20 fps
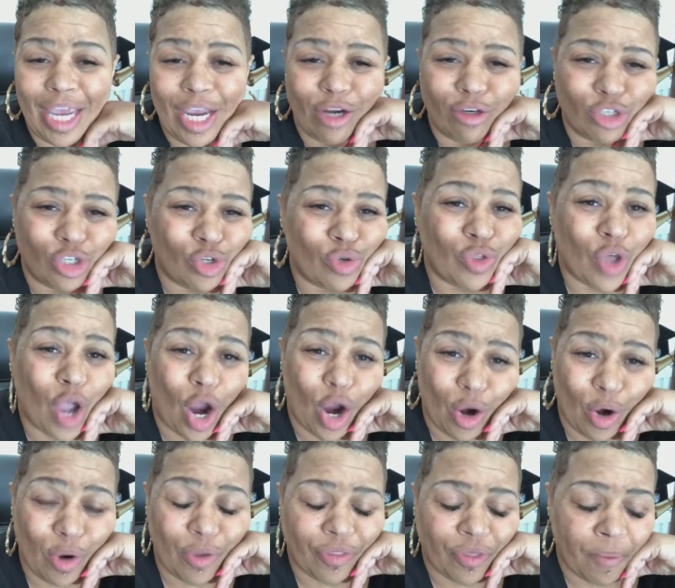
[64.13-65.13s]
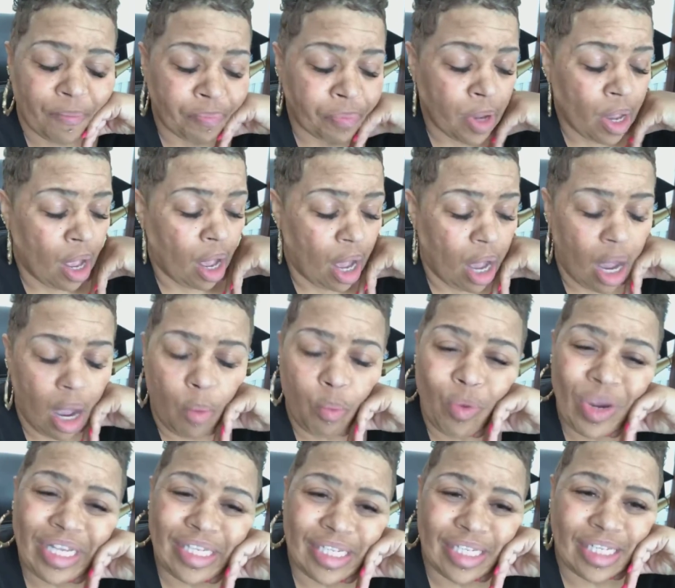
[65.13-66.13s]
here to the earth.
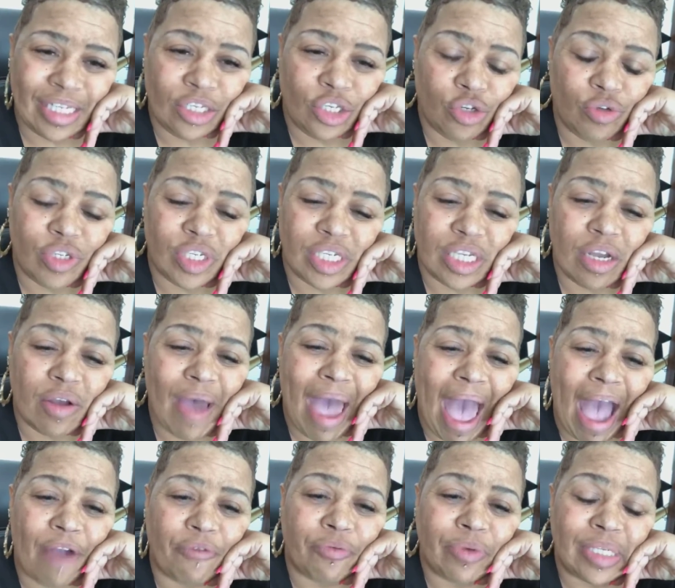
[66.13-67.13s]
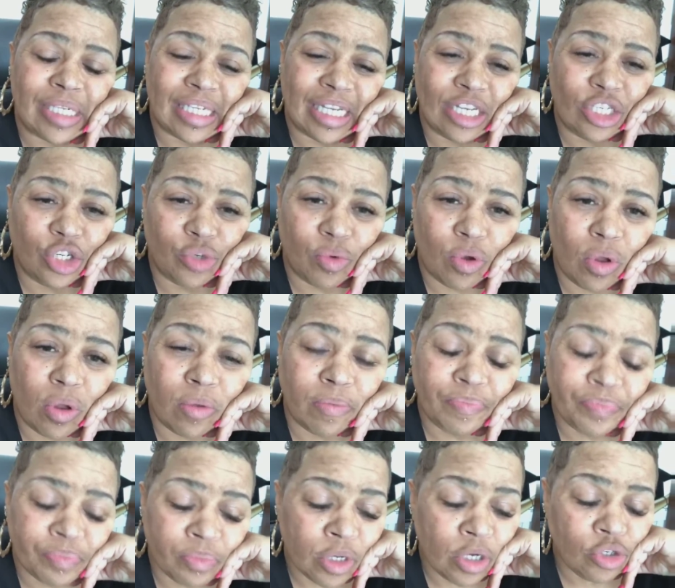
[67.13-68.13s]
You still have
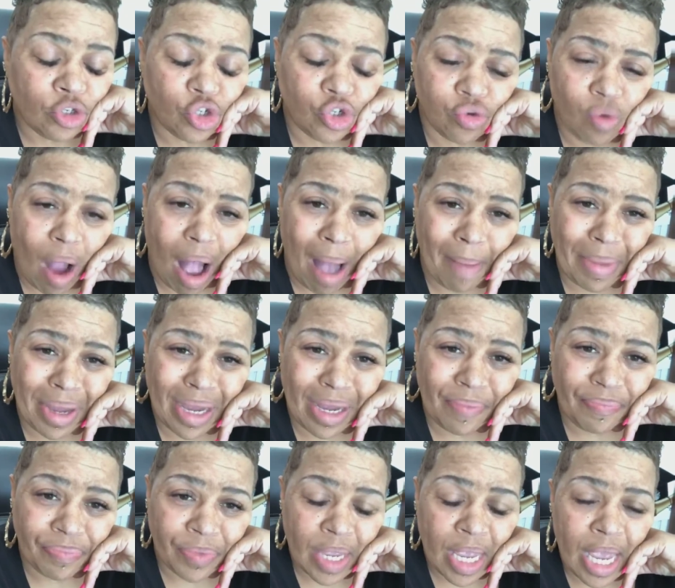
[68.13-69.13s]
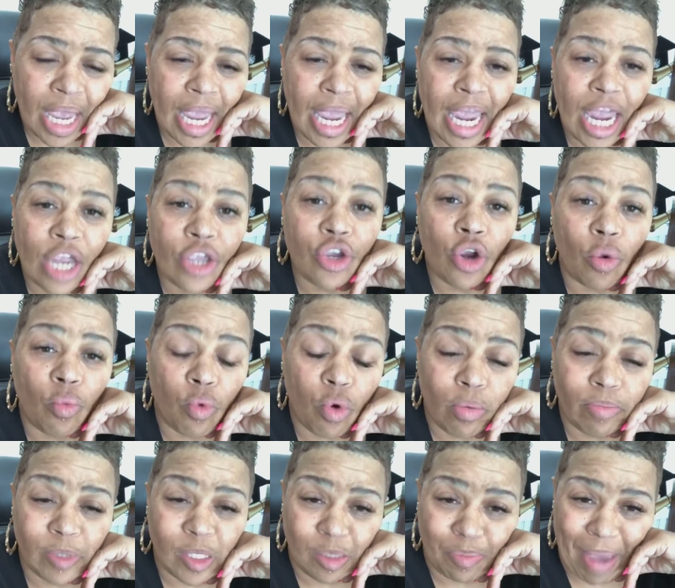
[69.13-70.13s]
residual trauma in your
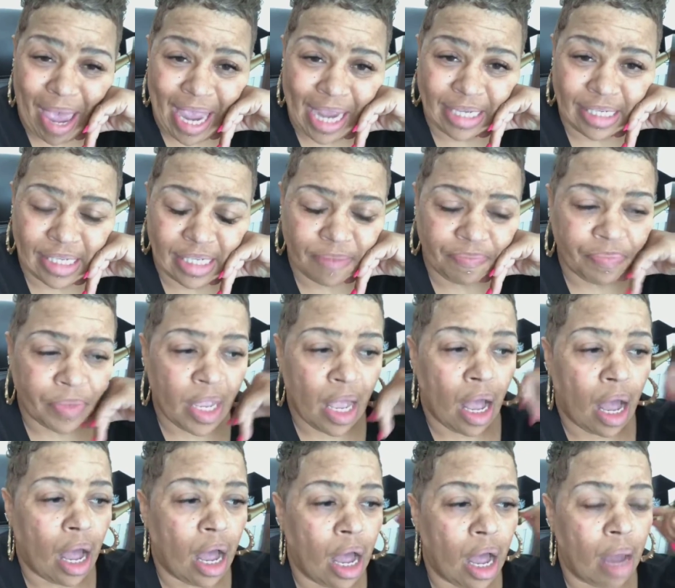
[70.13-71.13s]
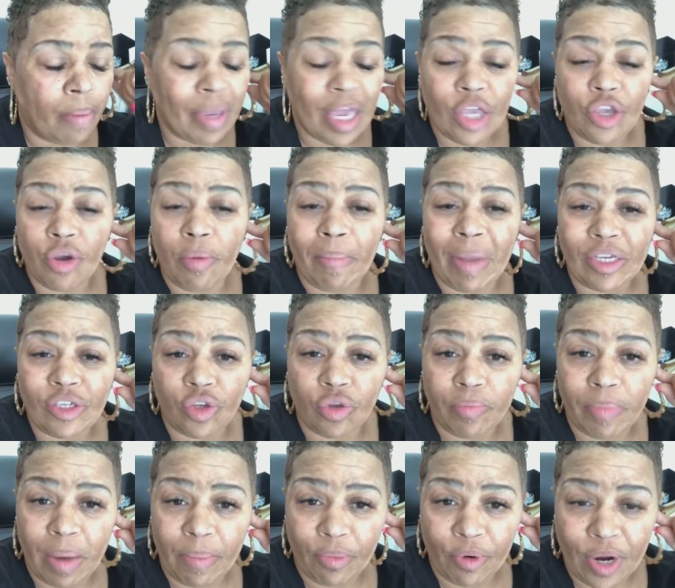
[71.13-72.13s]
womb space, in your muscle
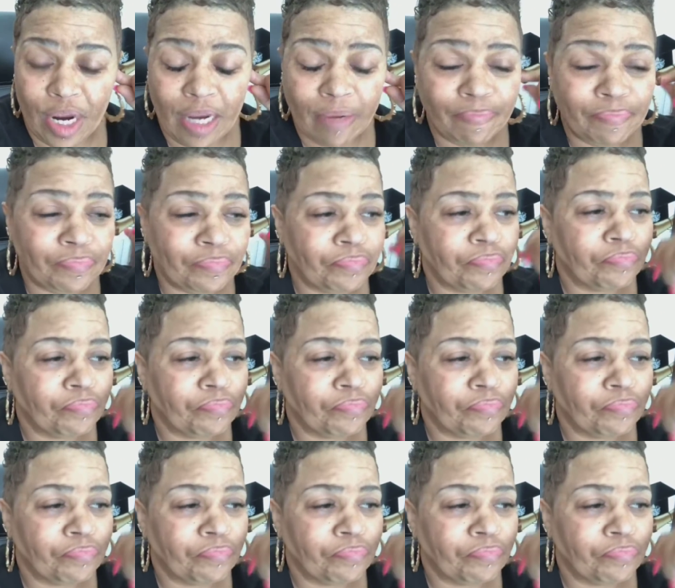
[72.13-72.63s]
memory,